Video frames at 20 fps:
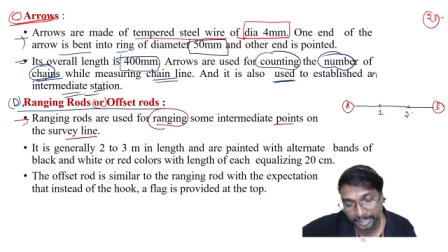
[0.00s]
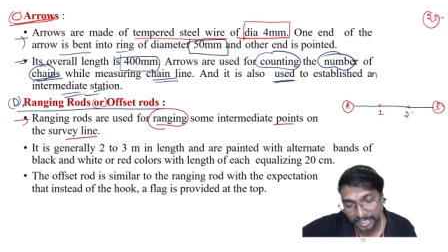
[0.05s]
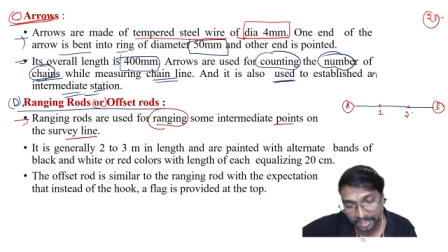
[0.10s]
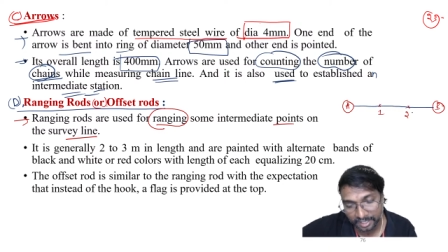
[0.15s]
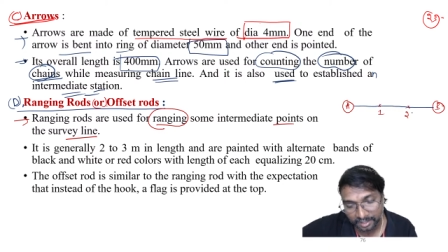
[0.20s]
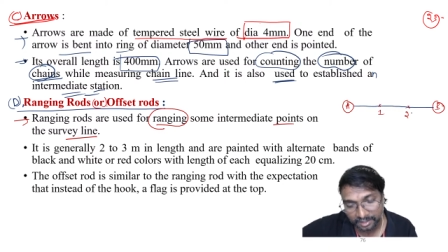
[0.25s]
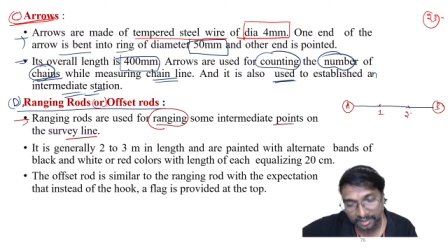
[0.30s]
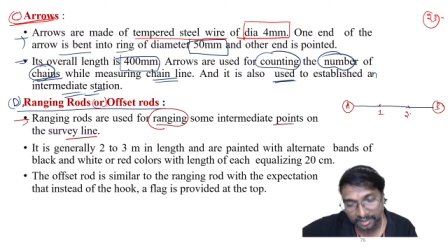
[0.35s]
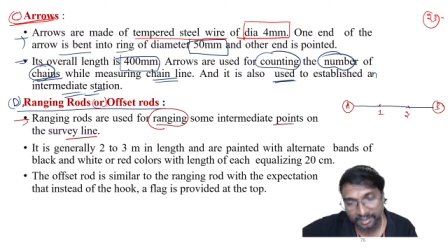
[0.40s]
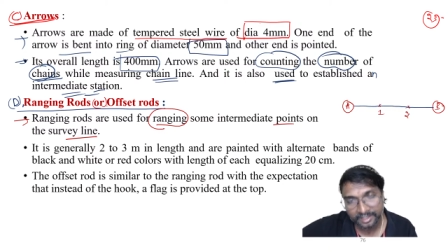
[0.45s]

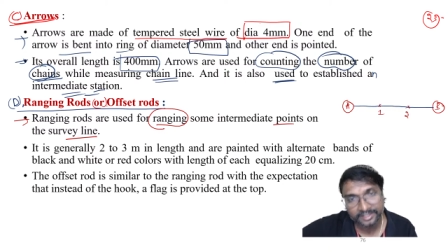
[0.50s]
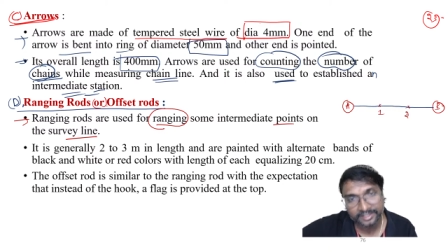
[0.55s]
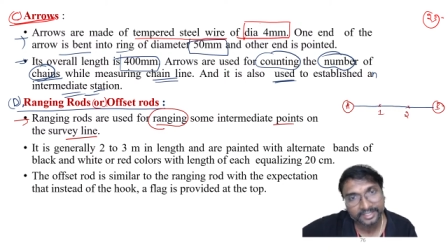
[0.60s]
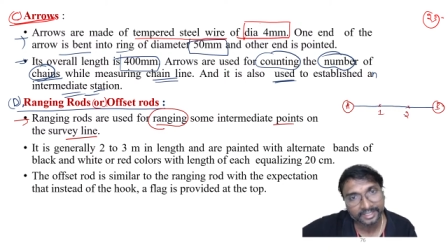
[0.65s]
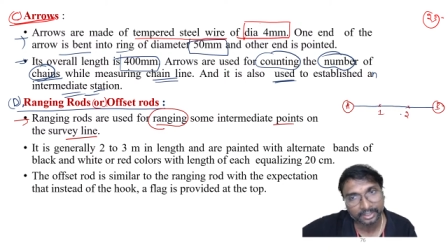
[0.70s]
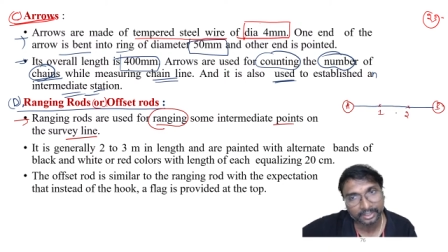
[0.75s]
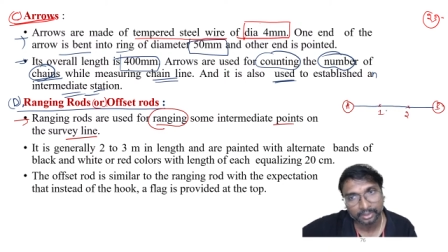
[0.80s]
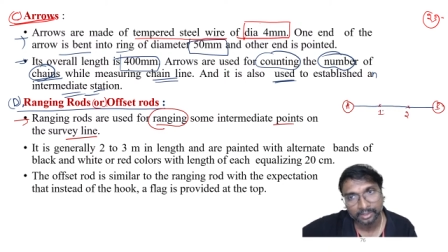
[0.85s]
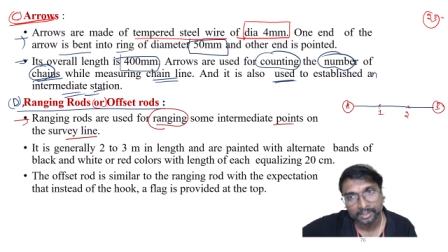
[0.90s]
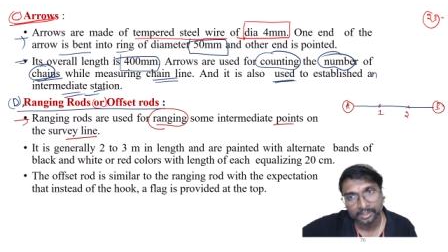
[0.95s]
na? Is
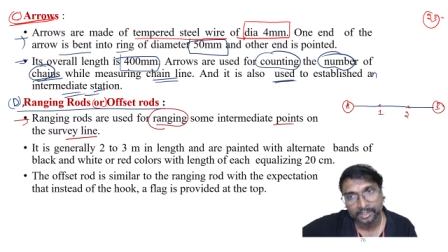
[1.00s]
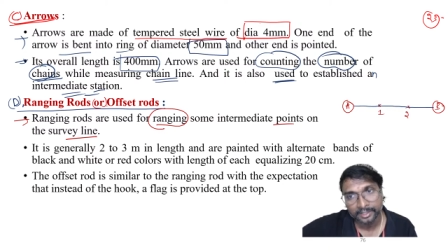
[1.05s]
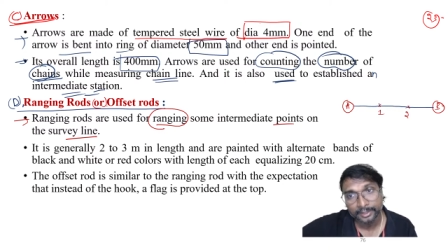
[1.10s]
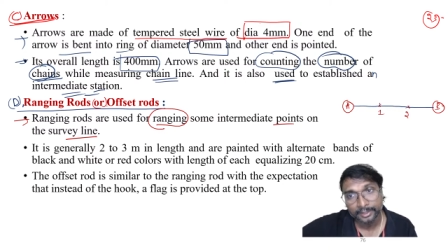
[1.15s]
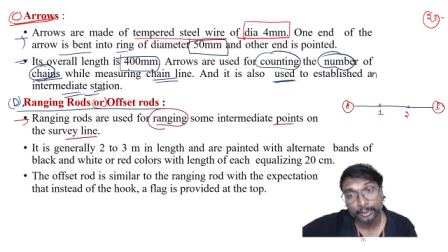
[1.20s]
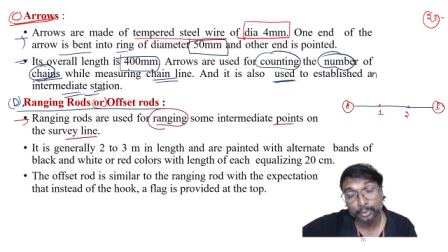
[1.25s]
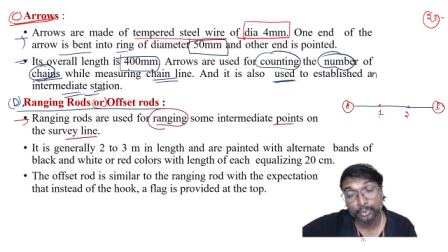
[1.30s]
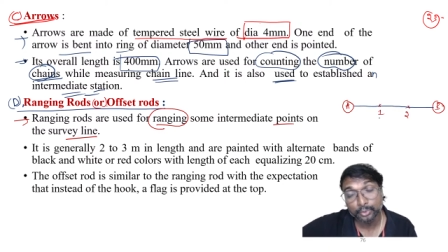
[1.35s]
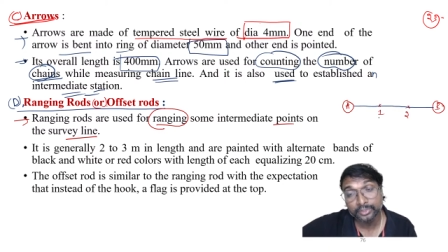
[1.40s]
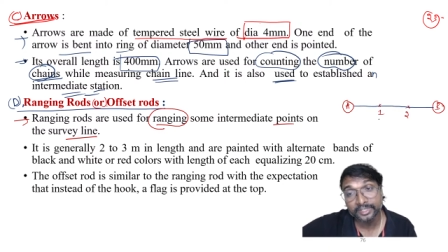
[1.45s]
that no?
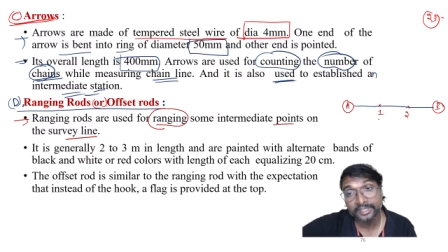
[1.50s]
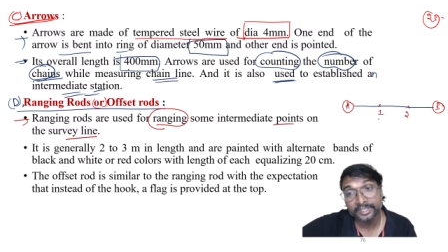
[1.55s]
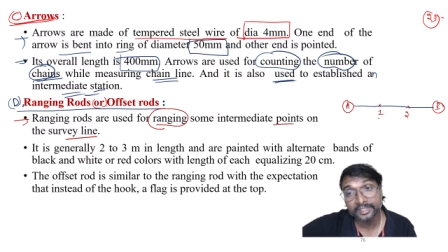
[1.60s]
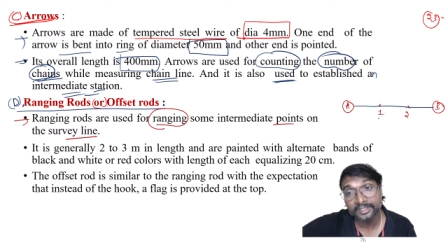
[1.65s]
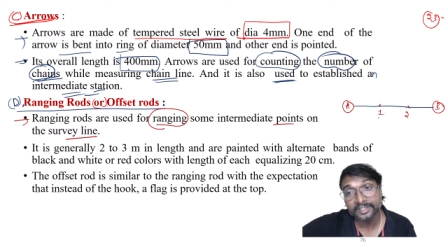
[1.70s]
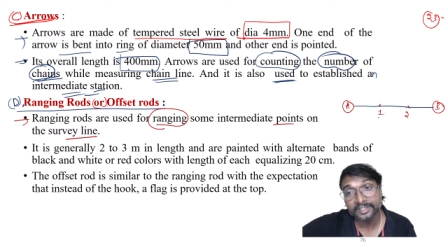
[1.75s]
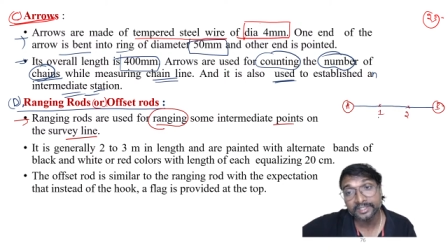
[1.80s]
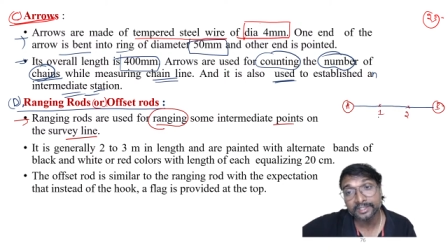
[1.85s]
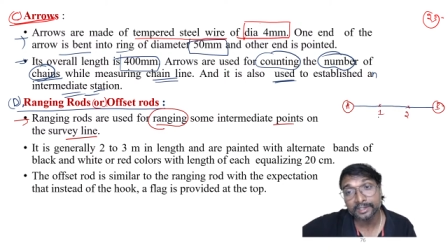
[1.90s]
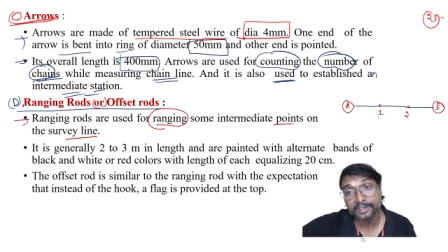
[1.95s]
Using
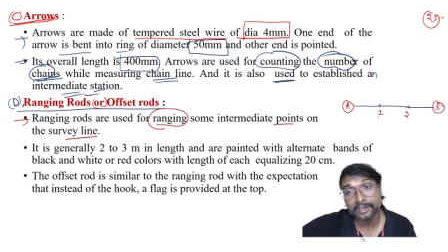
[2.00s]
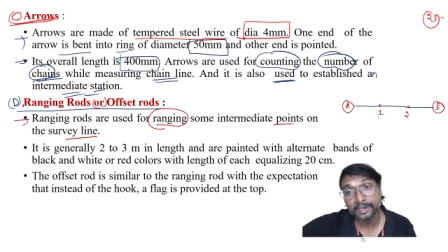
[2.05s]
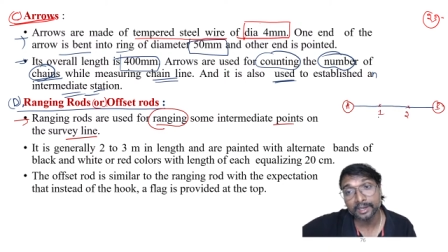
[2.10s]
this